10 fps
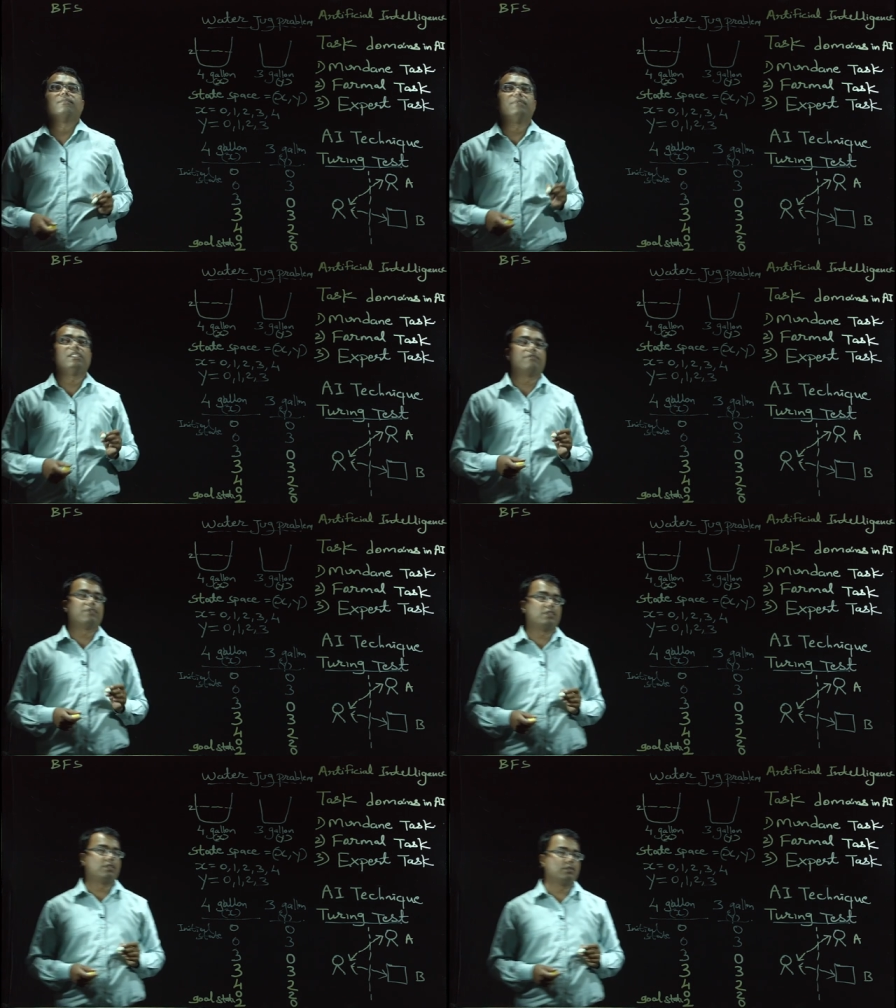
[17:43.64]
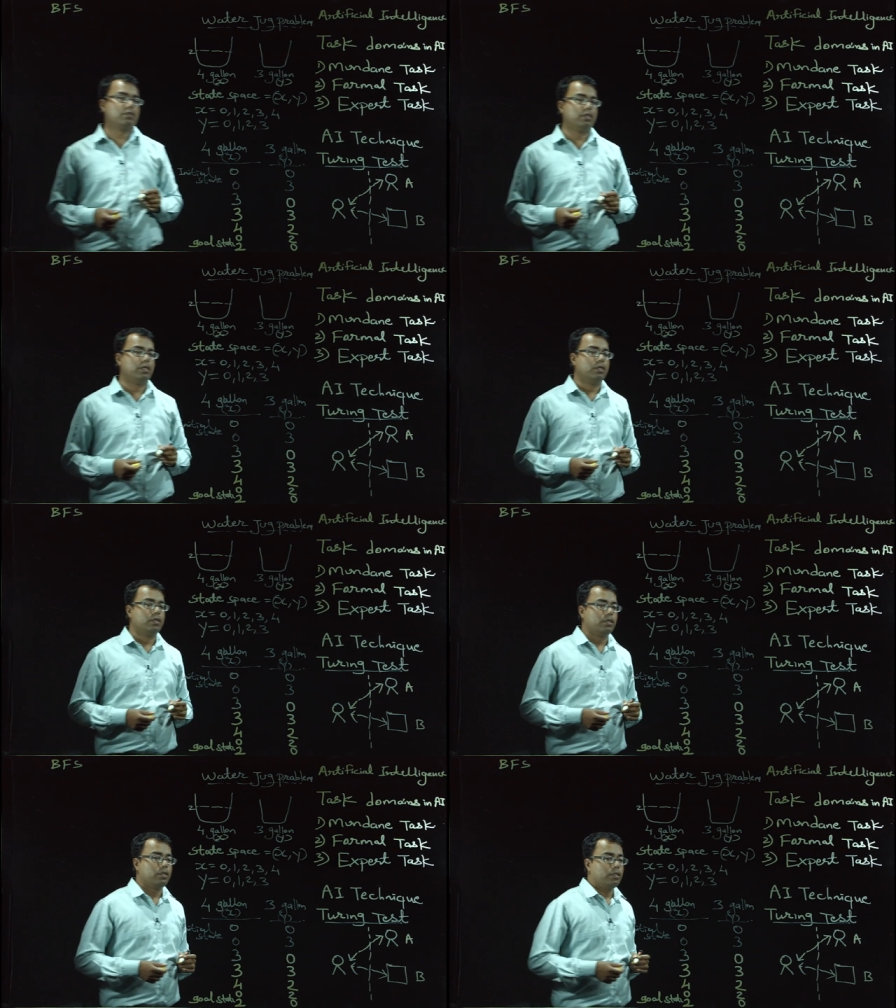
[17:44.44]
BFS.
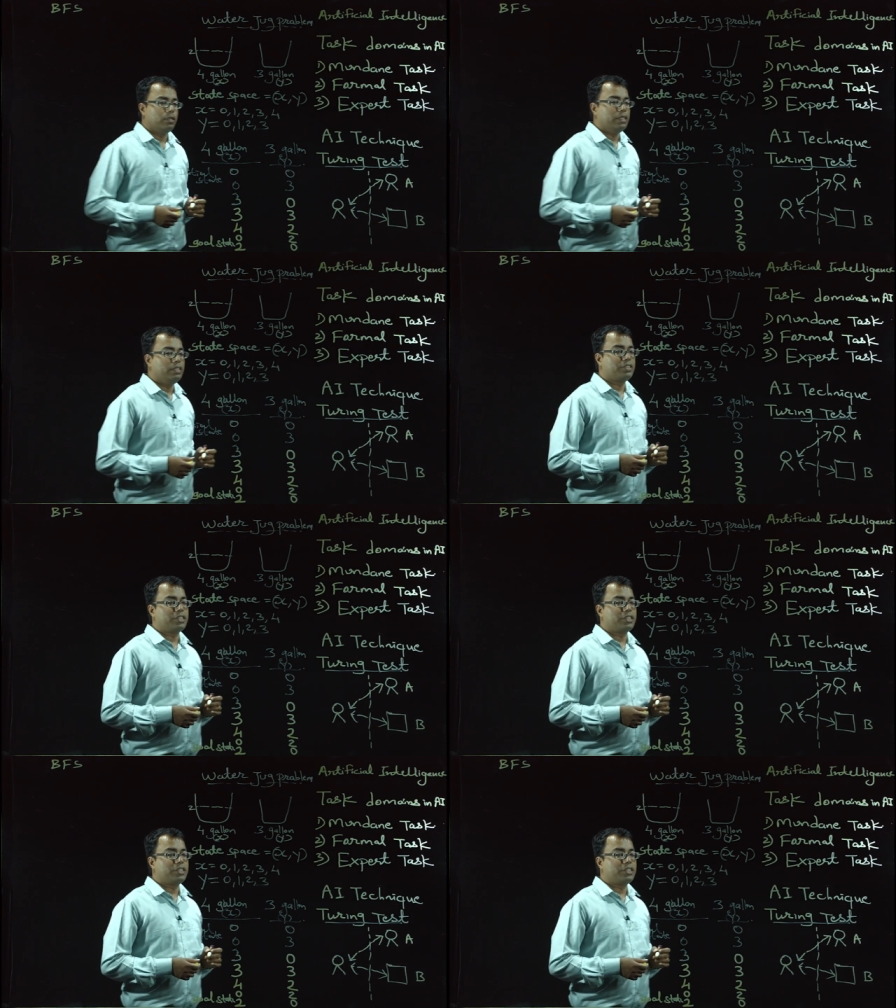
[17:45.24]
In this